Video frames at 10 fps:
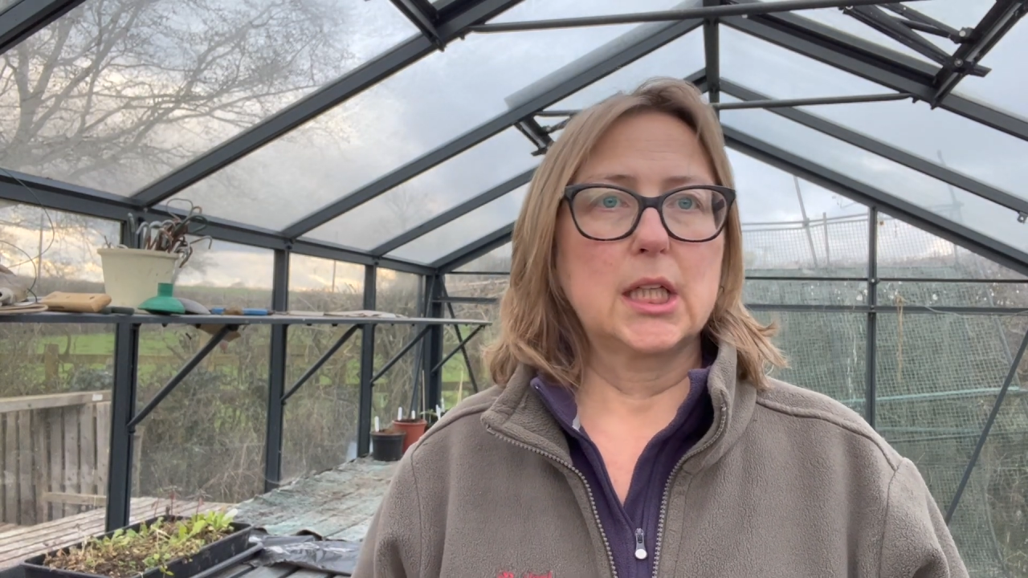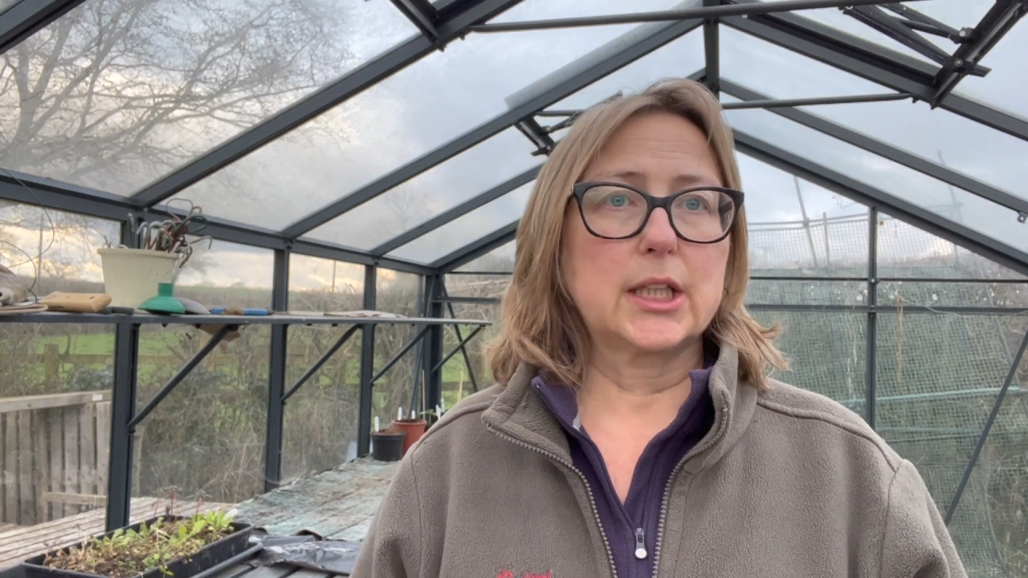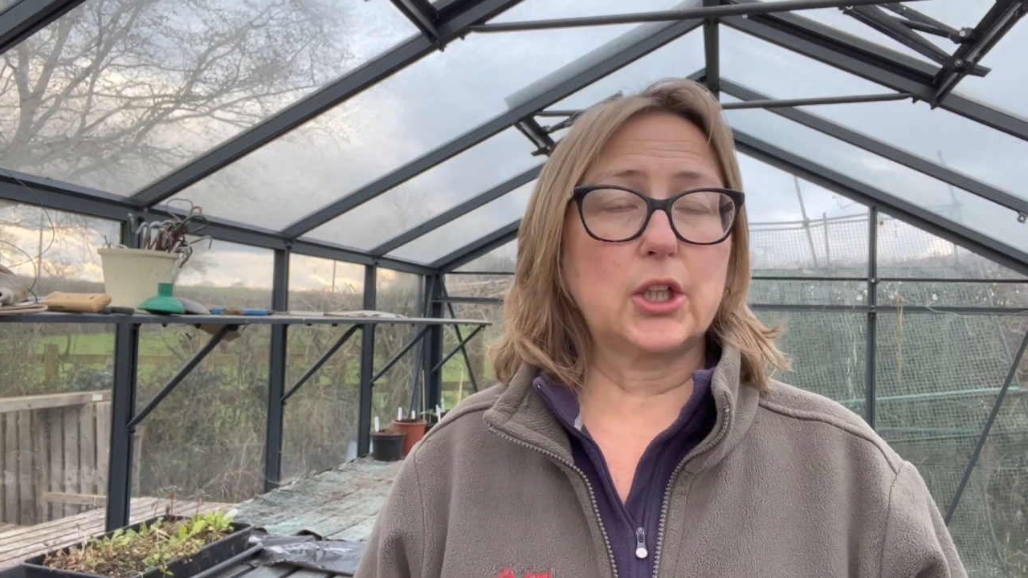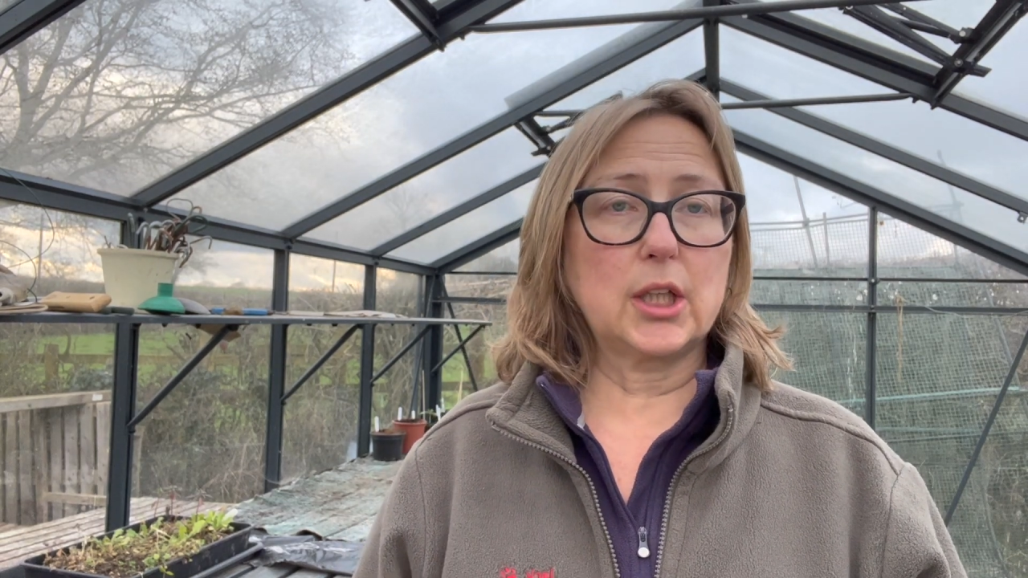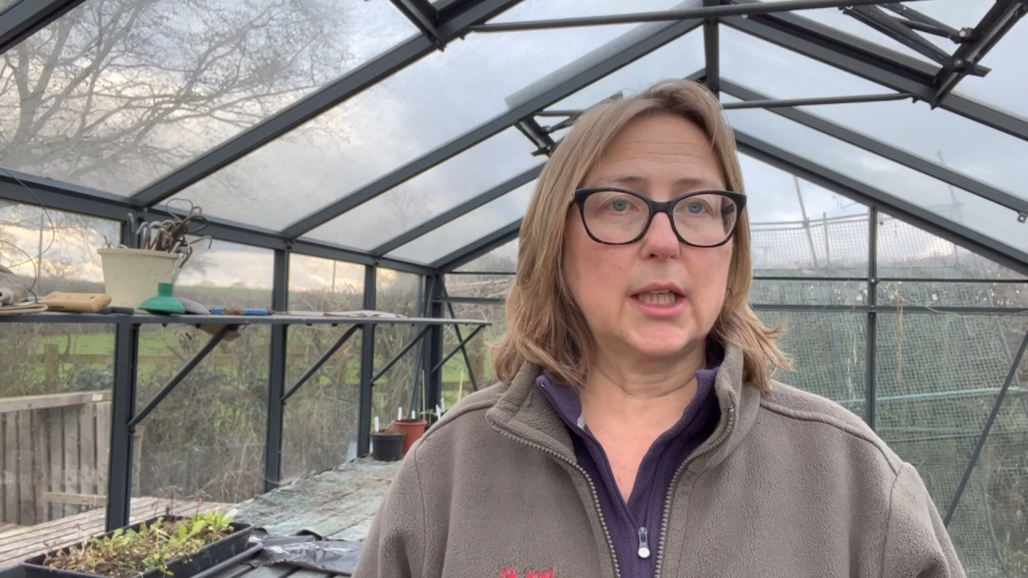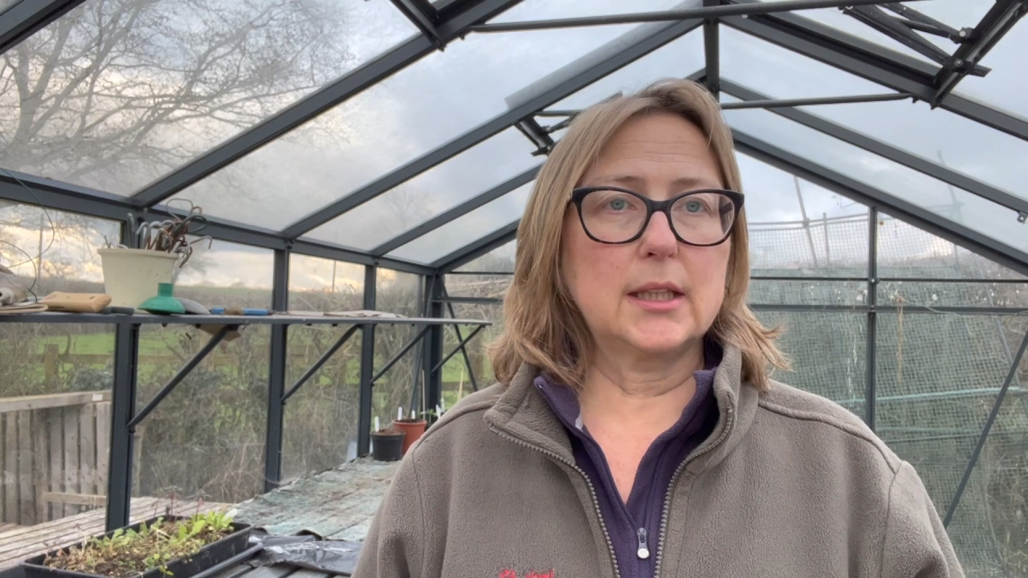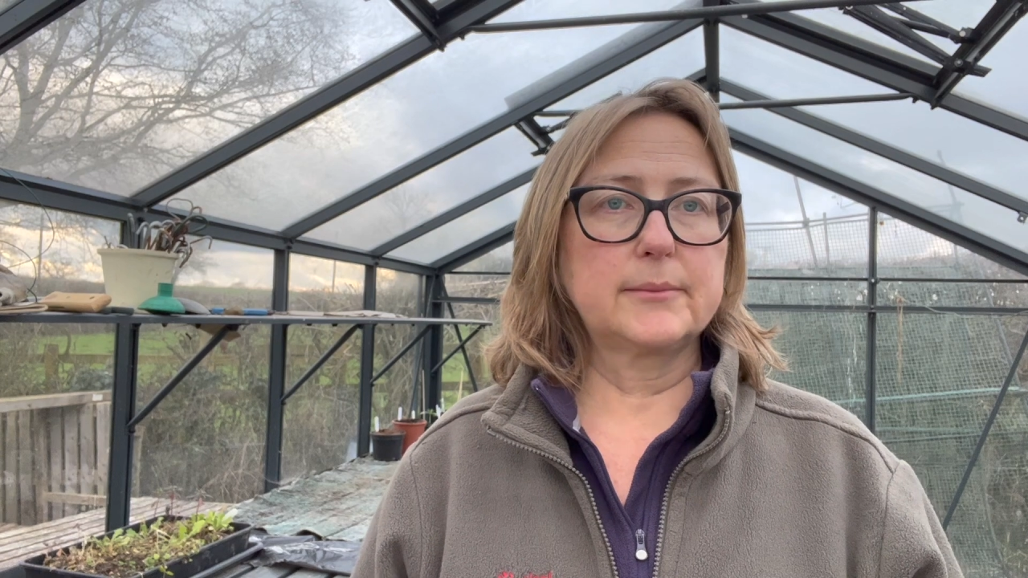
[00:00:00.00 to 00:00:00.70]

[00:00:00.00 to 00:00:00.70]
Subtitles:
colour,